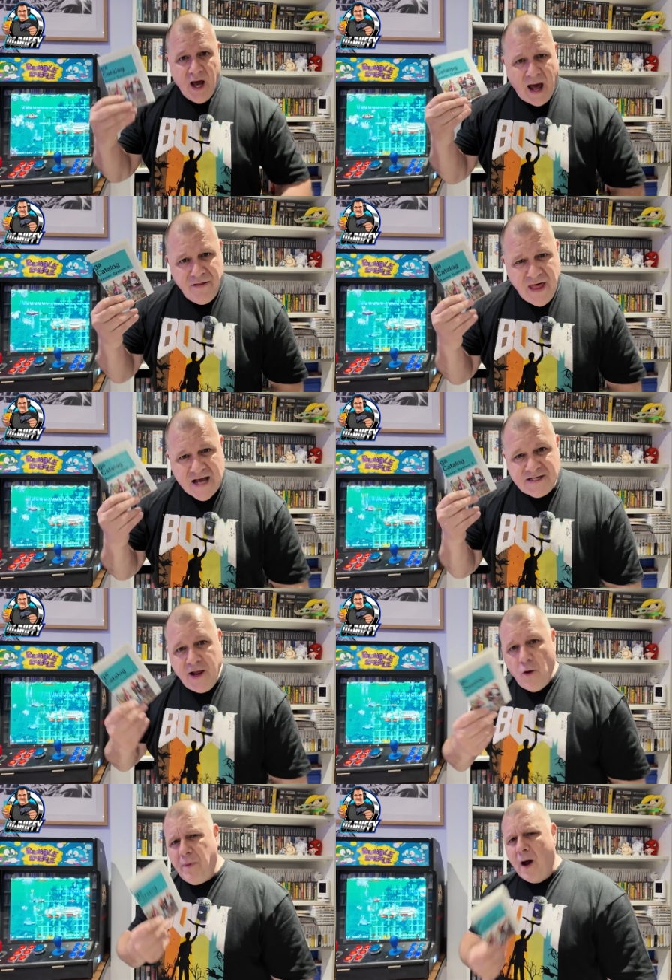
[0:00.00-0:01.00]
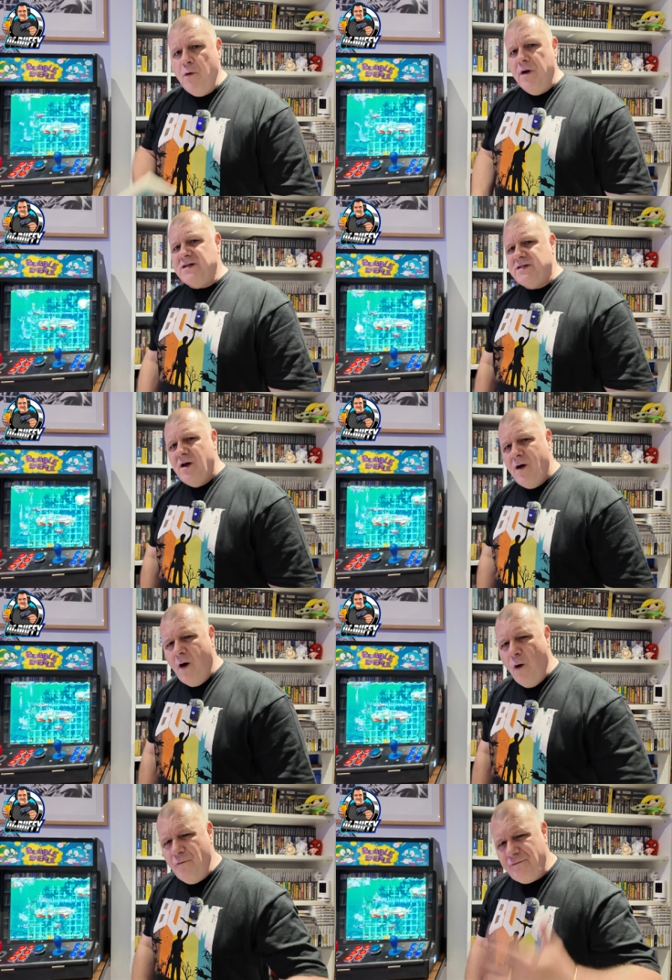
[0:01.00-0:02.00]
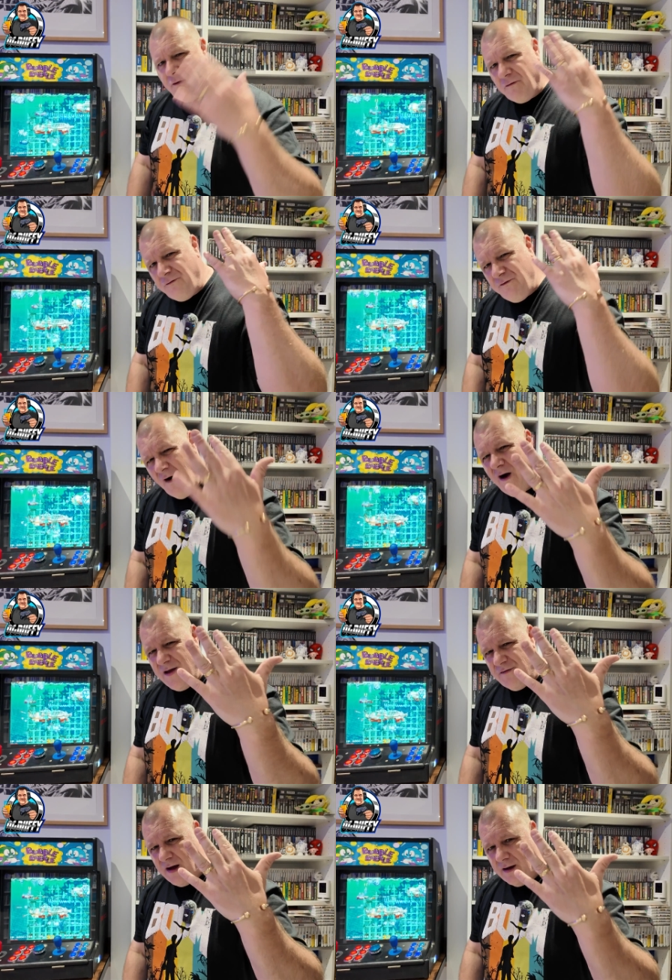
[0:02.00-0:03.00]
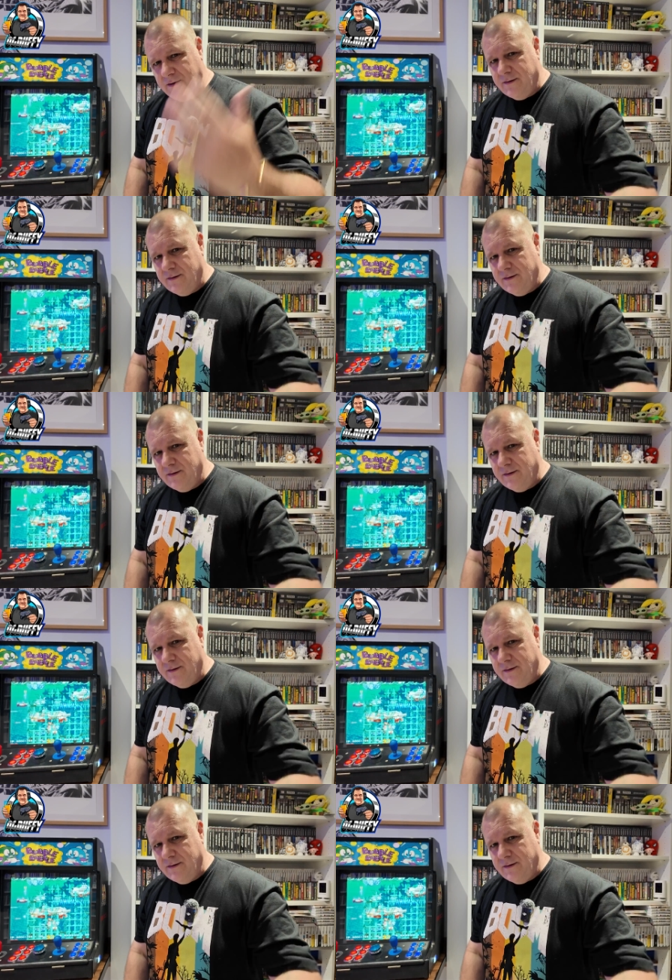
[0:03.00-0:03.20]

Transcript: And that is a little bonus, all for a £5.